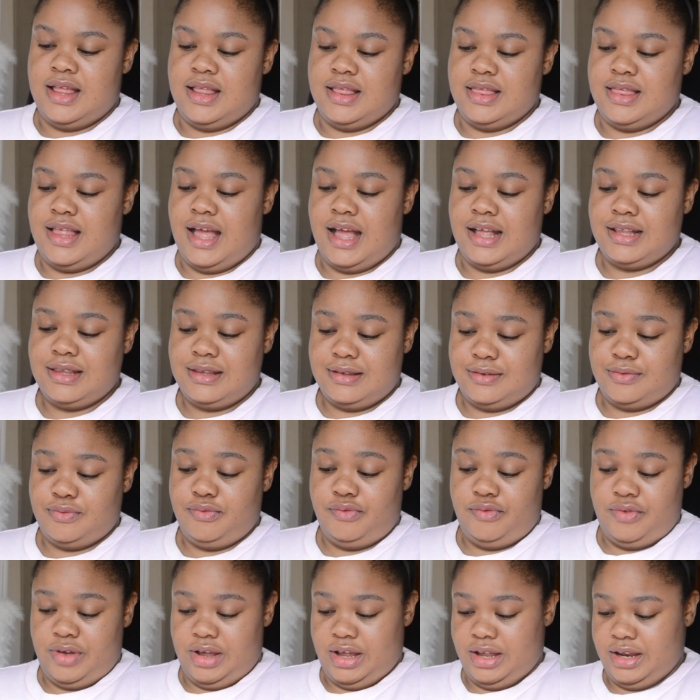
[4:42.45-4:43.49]
that's
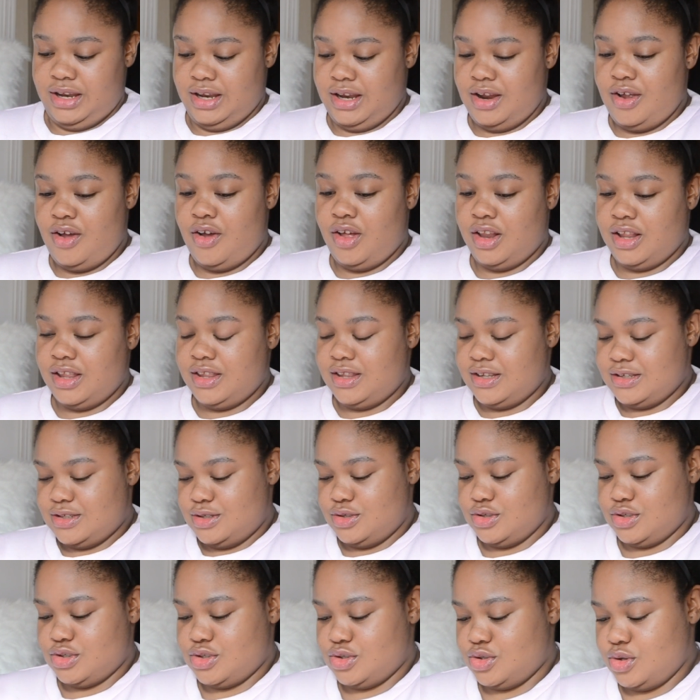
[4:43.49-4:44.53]
fun. All of this
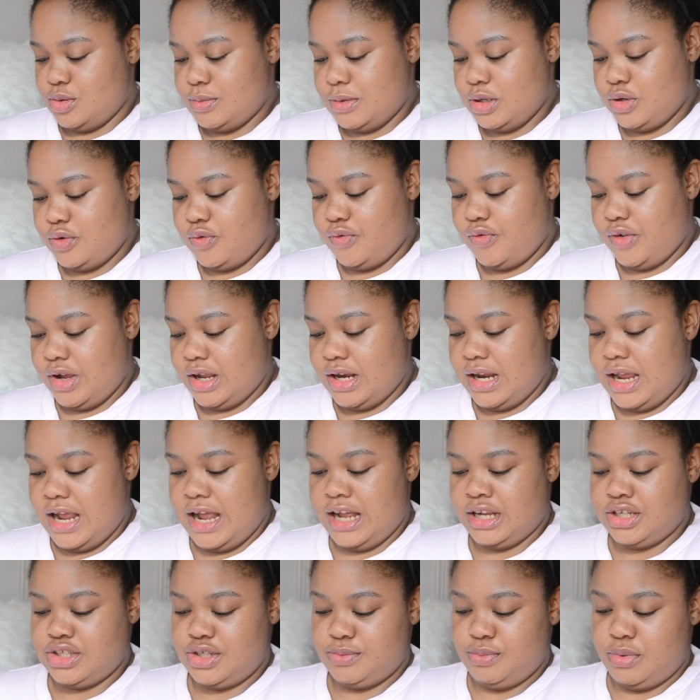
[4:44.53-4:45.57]
looks so much fun.
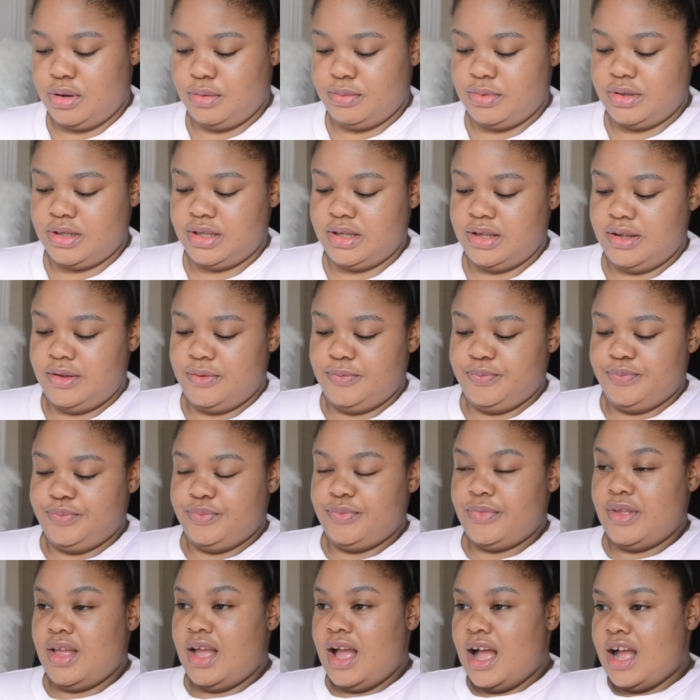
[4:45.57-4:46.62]

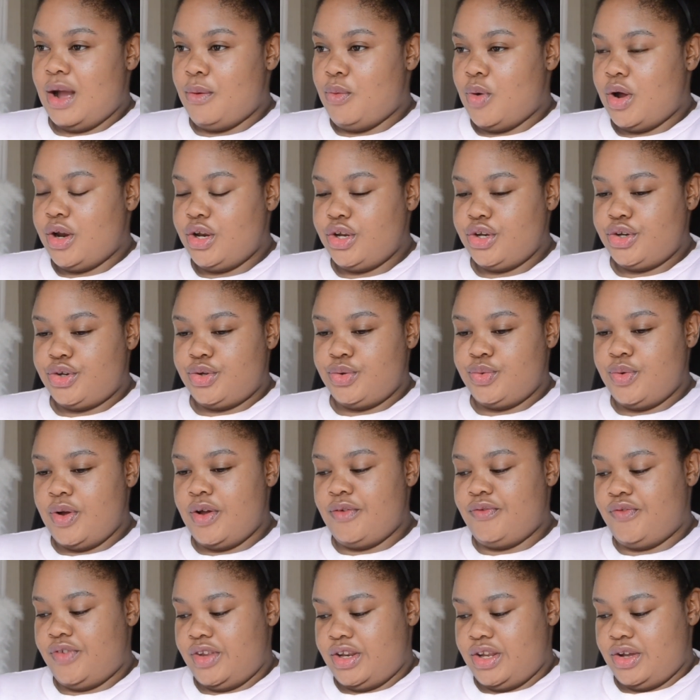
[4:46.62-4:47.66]
I want to do a
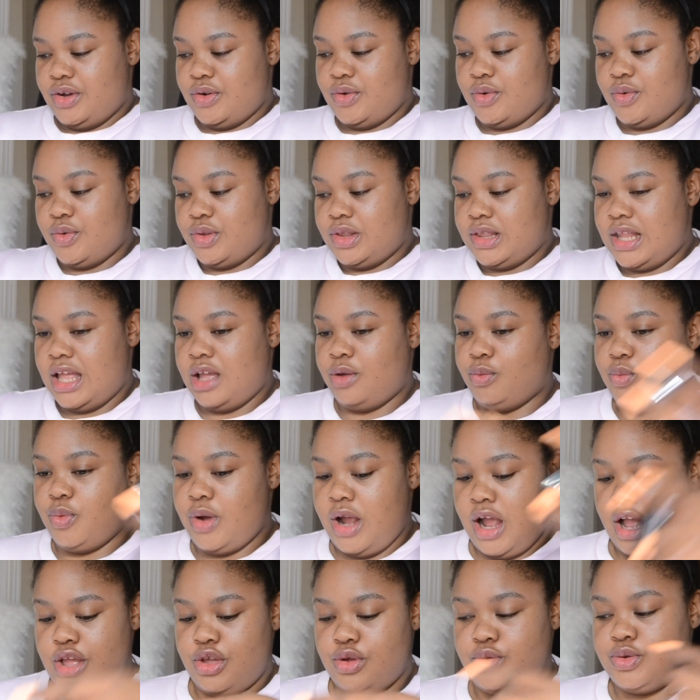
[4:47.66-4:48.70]
video like
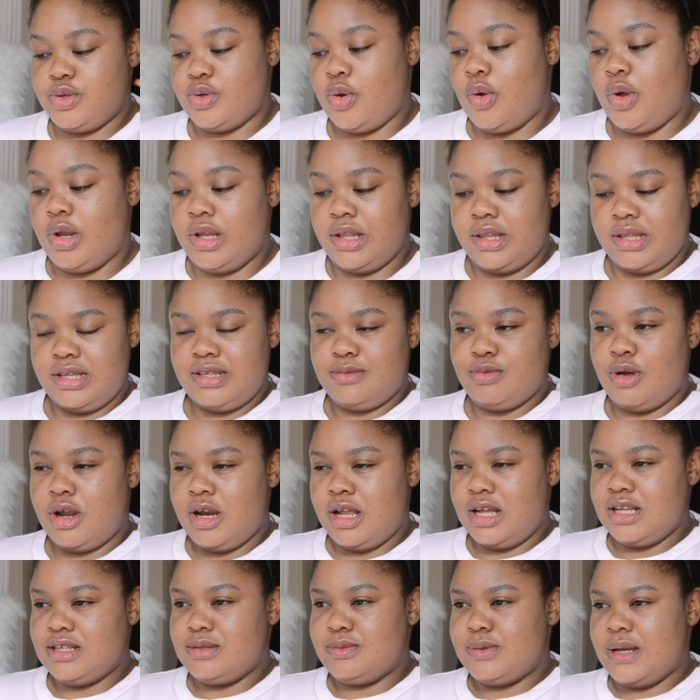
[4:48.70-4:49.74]
where I use all of these
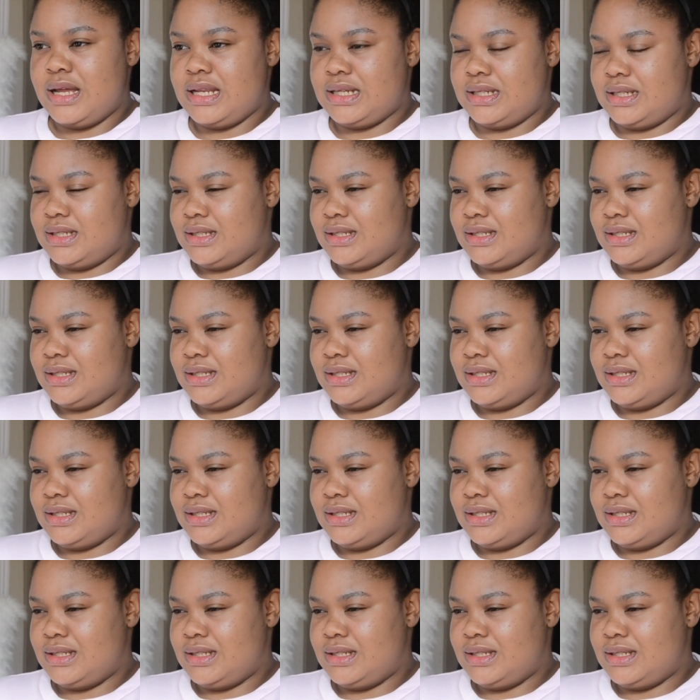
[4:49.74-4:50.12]
products, but